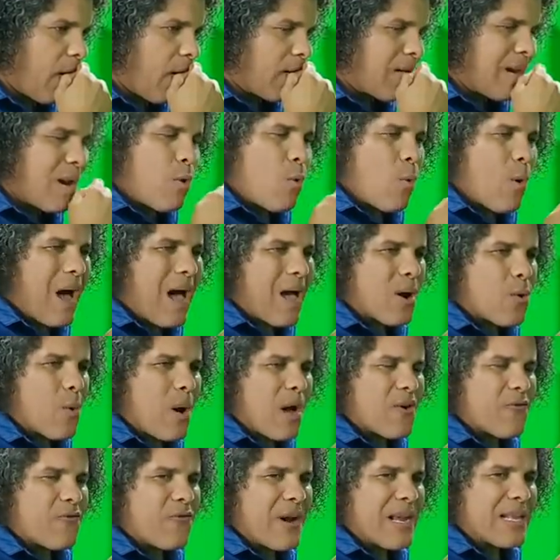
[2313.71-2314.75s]
Now,
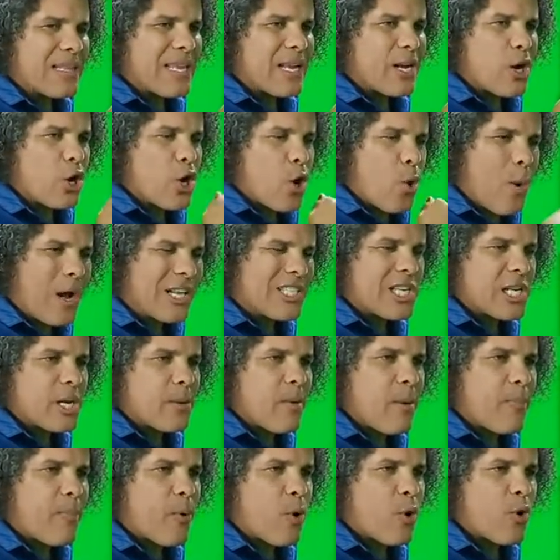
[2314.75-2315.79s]
one fine thing. Now, you're watching
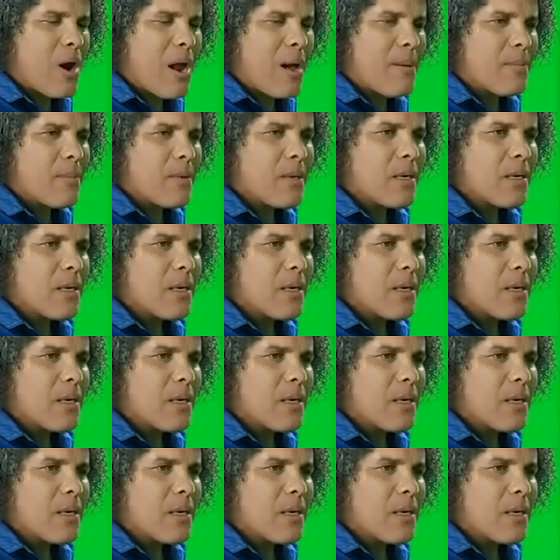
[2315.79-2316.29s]
my program?